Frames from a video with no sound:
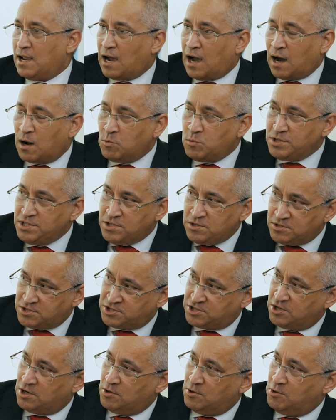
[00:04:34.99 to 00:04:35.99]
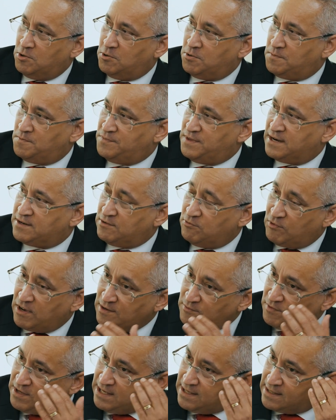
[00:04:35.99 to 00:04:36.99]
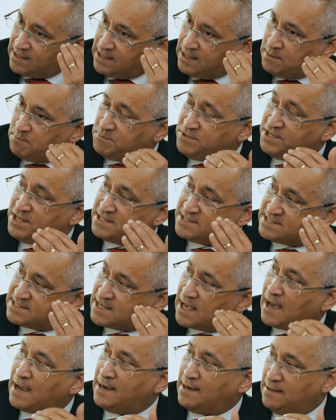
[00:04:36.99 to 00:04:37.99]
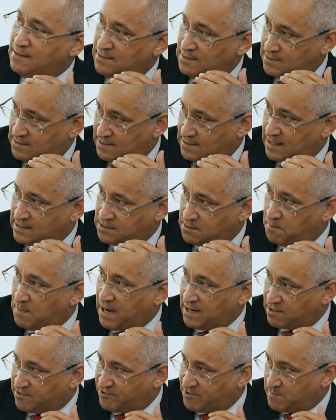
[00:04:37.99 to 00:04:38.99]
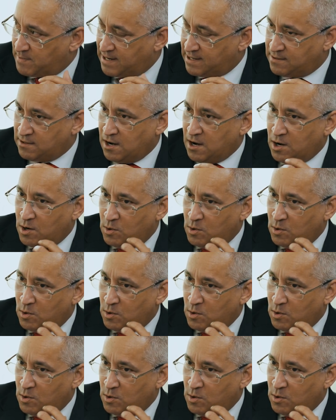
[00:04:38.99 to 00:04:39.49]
how would you show that when we keep design at the back of our mind,